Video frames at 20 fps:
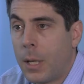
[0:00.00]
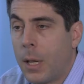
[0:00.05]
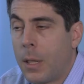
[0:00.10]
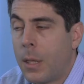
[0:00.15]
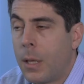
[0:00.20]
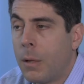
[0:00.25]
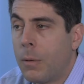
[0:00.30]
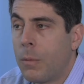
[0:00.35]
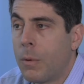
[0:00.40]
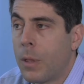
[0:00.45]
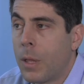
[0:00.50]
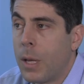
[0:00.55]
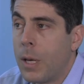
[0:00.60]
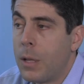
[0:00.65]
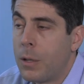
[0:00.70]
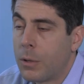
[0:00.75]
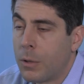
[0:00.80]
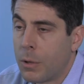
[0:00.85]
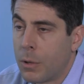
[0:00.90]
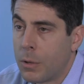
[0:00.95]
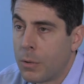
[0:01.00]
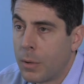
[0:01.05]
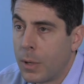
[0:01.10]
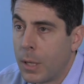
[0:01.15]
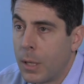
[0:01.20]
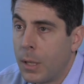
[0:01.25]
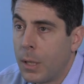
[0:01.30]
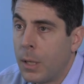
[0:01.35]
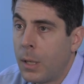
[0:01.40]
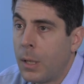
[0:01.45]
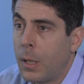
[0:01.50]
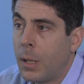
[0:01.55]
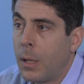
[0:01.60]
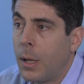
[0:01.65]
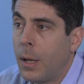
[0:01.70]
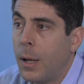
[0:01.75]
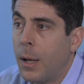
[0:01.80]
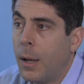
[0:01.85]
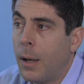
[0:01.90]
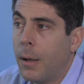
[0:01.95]
And I think with any surgery,
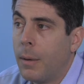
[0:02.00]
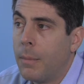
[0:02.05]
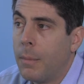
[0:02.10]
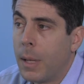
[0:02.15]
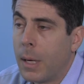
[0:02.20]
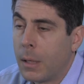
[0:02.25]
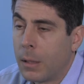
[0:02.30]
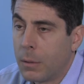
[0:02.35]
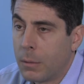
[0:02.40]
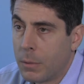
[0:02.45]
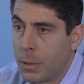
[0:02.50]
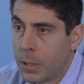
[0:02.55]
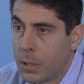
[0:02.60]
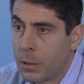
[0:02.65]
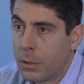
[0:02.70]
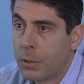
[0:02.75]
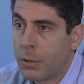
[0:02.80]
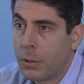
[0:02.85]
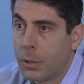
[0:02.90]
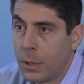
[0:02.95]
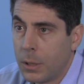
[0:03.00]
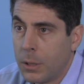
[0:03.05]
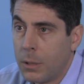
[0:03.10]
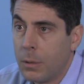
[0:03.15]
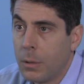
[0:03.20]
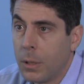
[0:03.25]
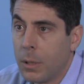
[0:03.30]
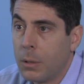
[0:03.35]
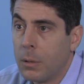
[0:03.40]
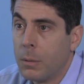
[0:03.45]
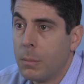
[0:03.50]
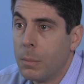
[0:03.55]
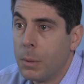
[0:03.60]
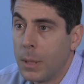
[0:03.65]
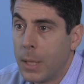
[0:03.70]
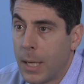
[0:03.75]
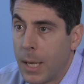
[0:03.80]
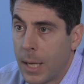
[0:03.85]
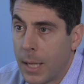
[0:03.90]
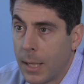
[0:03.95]
medical risks certainly do include
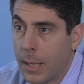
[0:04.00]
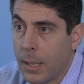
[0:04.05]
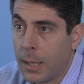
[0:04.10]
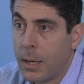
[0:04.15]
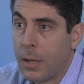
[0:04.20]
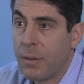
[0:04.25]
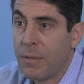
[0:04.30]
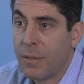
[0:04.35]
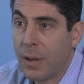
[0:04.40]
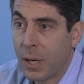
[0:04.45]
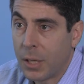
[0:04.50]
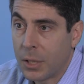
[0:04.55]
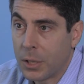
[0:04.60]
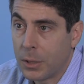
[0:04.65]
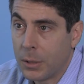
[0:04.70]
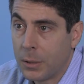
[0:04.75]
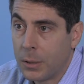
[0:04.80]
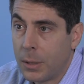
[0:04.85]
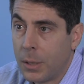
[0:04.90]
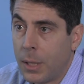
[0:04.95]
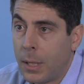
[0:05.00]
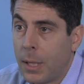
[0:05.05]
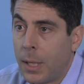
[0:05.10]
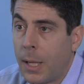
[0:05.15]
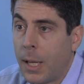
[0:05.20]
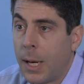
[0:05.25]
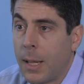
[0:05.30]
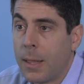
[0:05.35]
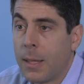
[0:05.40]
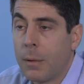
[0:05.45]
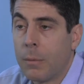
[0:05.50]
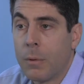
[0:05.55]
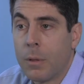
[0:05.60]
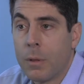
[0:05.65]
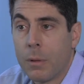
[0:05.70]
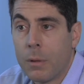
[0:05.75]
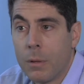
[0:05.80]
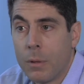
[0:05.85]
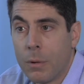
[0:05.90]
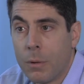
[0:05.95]
bleeding and infection. And I think
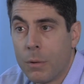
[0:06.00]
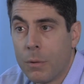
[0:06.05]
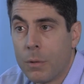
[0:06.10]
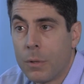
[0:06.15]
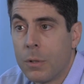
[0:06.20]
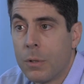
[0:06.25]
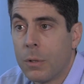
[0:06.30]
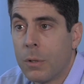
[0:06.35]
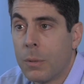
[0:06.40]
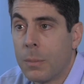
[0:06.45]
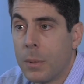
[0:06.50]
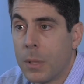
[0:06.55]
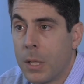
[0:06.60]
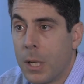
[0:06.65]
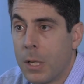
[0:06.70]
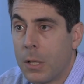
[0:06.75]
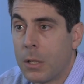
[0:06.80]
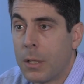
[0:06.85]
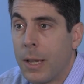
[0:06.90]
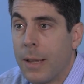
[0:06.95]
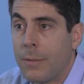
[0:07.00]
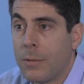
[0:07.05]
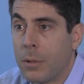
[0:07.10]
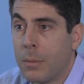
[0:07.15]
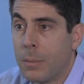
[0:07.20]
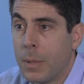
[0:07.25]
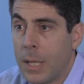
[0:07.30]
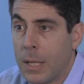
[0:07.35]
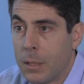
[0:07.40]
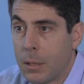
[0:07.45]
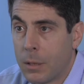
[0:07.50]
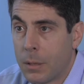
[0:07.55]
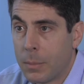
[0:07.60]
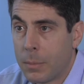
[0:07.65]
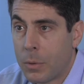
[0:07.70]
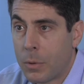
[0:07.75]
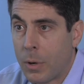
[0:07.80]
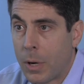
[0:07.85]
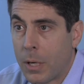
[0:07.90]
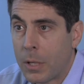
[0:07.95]
with the nose, you could potentially have some nasal
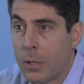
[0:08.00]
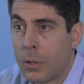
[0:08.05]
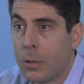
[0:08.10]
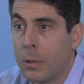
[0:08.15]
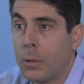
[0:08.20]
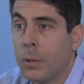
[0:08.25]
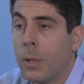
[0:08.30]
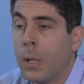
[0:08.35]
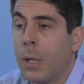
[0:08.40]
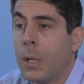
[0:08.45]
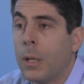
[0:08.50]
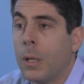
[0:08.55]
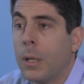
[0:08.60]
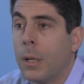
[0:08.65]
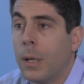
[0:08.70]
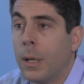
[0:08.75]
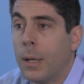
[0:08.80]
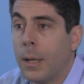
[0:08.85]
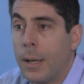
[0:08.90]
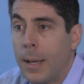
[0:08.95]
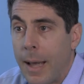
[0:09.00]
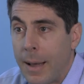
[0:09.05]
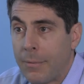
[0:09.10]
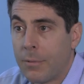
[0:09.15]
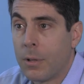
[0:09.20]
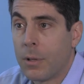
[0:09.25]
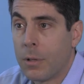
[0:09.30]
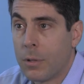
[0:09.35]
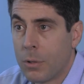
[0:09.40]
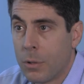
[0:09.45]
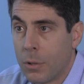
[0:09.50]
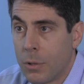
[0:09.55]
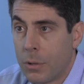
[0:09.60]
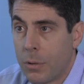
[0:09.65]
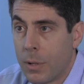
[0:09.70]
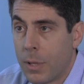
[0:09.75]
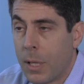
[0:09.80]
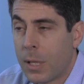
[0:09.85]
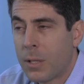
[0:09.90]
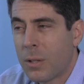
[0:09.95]
obstruction after the
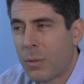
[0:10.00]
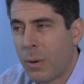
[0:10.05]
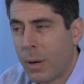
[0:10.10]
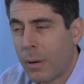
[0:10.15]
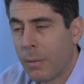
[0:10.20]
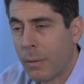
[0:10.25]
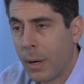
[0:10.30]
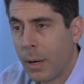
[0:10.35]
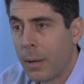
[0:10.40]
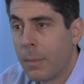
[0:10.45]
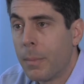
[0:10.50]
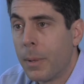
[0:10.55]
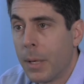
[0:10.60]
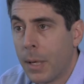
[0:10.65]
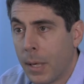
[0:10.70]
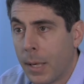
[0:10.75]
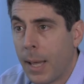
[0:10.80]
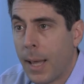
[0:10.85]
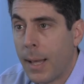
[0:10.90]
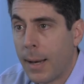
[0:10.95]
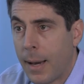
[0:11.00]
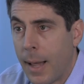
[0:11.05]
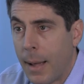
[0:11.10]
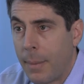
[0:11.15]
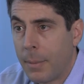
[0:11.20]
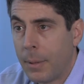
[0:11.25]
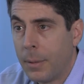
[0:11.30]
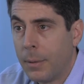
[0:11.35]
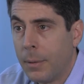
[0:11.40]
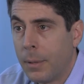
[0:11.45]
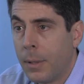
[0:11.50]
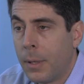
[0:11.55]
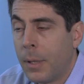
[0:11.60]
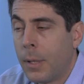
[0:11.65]
surgery. That's quite rare, but it can happen.